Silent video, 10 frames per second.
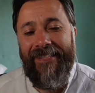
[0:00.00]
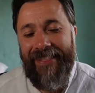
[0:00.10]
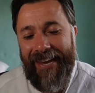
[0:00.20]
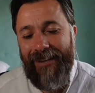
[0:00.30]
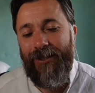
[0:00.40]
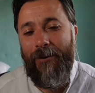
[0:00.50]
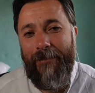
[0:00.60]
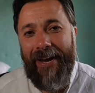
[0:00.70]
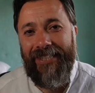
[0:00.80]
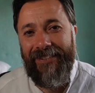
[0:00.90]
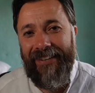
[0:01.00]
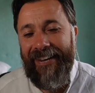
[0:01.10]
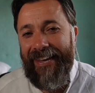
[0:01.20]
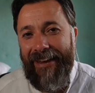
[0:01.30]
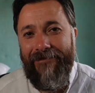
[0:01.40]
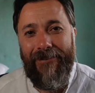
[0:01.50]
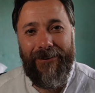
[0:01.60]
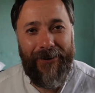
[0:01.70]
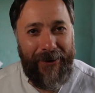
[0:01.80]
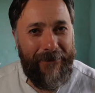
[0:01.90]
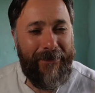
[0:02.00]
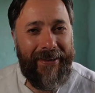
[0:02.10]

Thank you so much again for joining